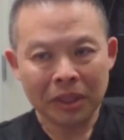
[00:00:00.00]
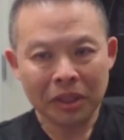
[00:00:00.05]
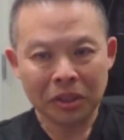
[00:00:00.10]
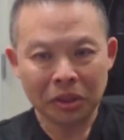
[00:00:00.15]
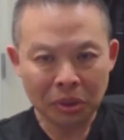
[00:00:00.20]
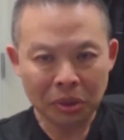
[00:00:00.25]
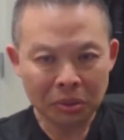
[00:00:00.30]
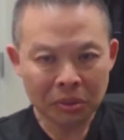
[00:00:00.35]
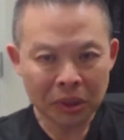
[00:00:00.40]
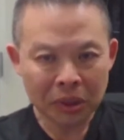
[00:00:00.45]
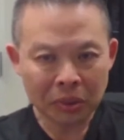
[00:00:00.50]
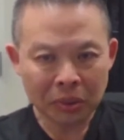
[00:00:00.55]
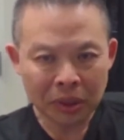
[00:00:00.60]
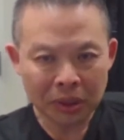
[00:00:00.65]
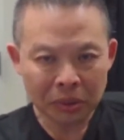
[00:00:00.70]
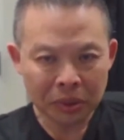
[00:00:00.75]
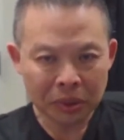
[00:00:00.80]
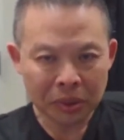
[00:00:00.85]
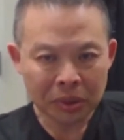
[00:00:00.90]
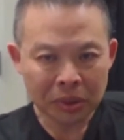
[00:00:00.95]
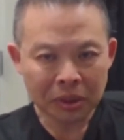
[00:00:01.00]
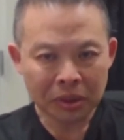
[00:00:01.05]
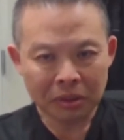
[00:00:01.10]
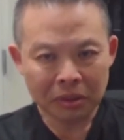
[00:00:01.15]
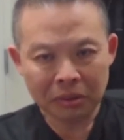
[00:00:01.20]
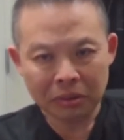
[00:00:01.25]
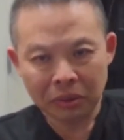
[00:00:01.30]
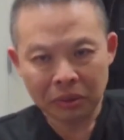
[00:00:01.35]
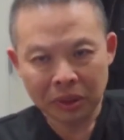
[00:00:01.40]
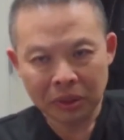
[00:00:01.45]
that don't require
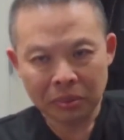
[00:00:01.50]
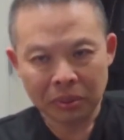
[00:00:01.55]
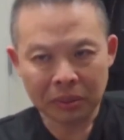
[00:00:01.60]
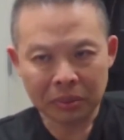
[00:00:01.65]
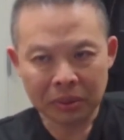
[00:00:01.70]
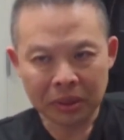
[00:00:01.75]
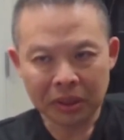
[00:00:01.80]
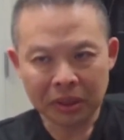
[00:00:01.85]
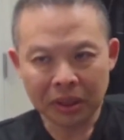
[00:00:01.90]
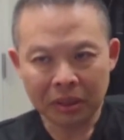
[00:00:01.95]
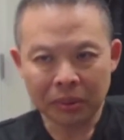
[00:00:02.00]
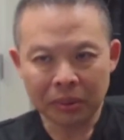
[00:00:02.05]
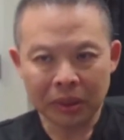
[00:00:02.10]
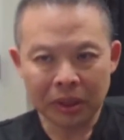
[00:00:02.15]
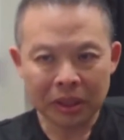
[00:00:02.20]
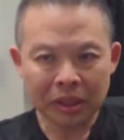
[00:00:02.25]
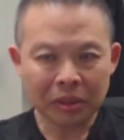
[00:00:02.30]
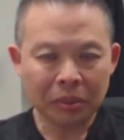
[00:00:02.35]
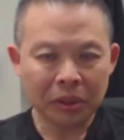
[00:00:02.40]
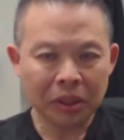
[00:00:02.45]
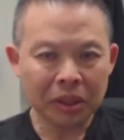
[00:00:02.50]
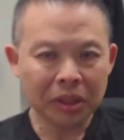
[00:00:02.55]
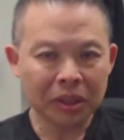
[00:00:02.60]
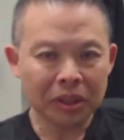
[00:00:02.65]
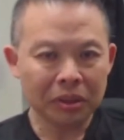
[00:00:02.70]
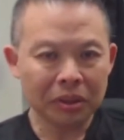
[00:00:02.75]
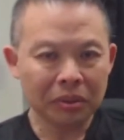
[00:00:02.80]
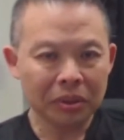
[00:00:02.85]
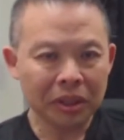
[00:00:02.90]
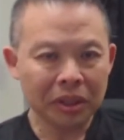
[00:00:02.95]
withdrawal, we could probably stabilize a
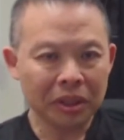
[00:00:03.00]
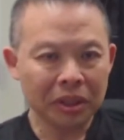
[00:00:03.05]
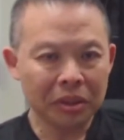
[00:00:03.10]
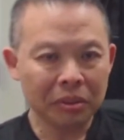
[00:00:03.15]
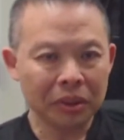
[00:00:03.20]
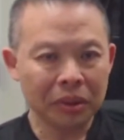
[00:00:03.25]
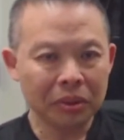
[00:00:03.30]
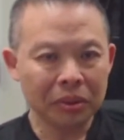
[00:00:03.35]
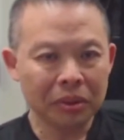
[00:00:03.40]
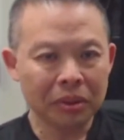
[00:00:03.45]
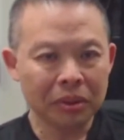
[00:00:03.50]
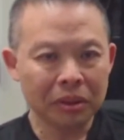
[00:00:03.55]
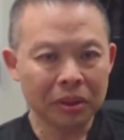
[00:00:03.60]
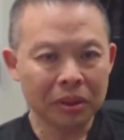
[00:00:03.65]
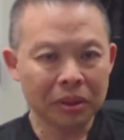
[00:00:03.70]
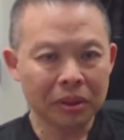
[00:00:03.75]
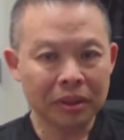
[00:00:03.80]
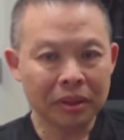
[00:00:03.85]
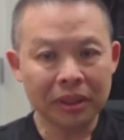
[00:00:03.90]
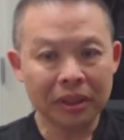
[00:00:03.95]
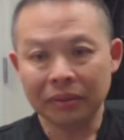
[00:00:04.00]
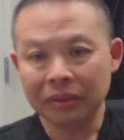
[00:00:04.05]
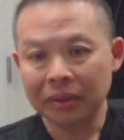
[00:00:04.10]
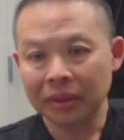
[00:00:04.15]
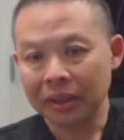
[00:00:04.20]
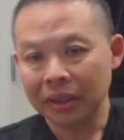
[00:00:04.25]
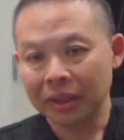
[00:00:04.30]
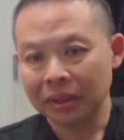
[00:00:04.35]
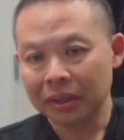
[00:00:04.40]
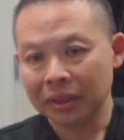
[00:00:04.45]
patient within about uh, seven
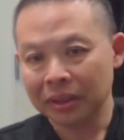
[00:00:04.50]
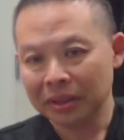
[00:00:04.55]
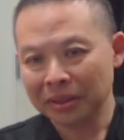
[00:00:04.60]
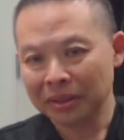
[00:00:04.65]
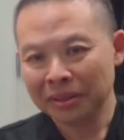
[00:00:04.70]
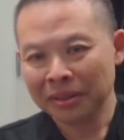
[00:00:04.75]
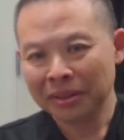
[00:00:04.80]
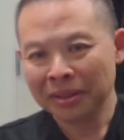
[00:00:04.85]
days.